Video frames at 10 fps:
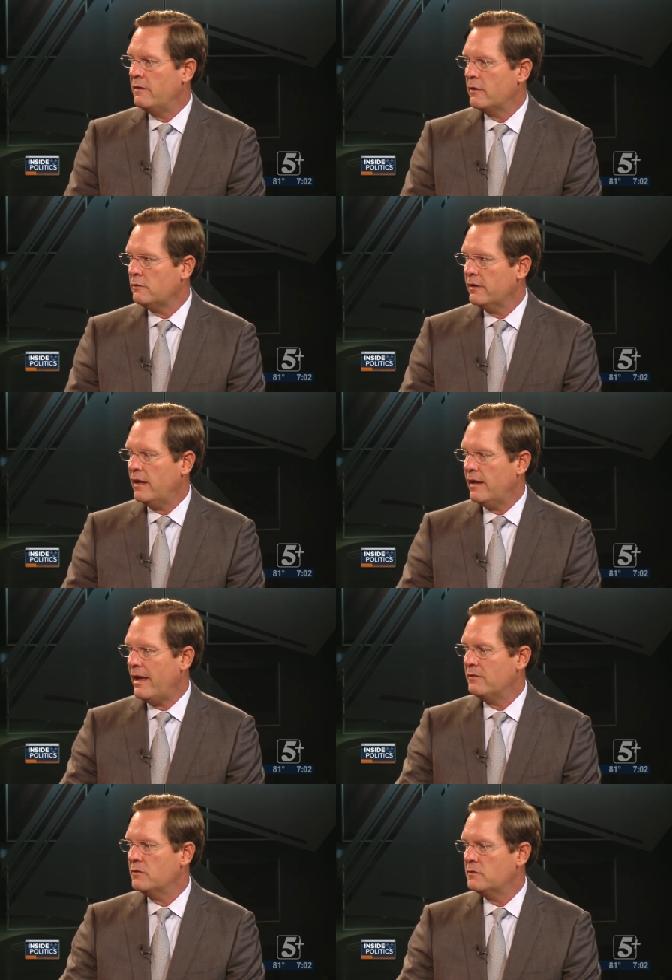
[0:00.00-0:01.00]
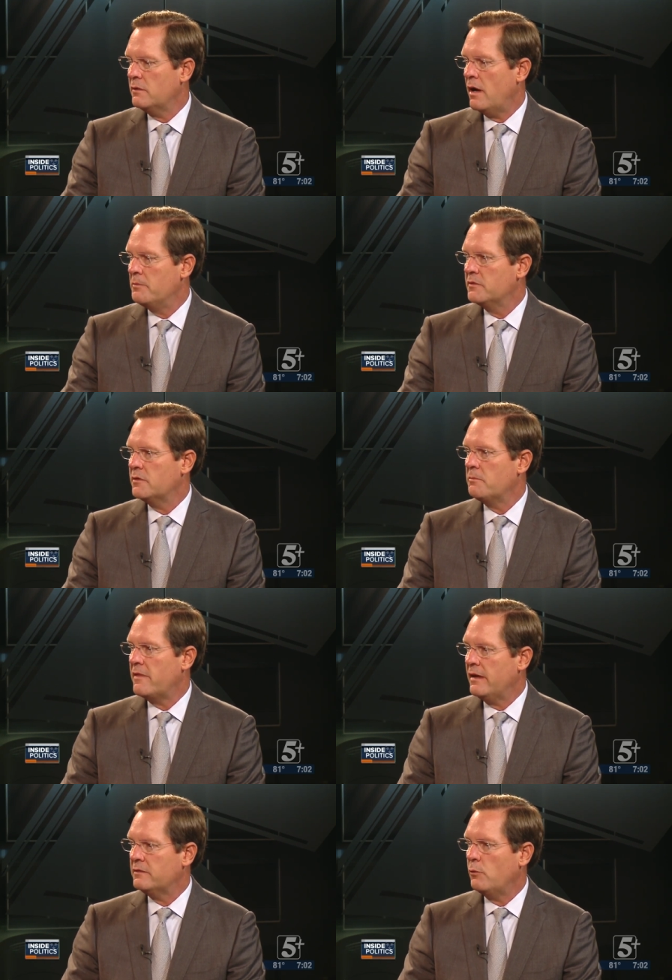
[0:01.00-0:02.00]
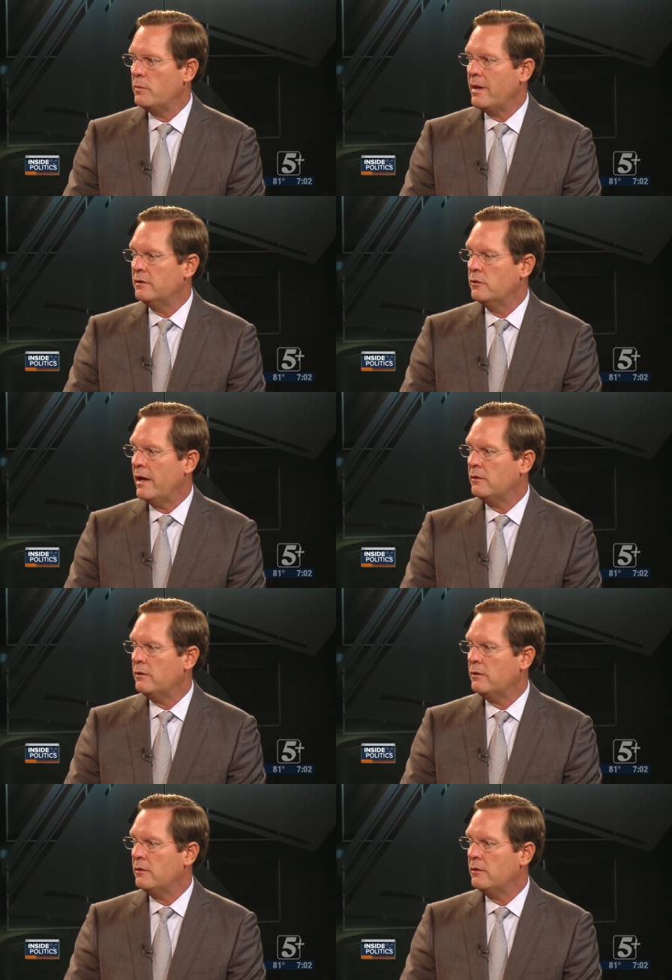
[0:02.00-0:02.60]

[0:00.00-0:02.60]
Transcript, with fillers: and they're looking at um, some things that we may do.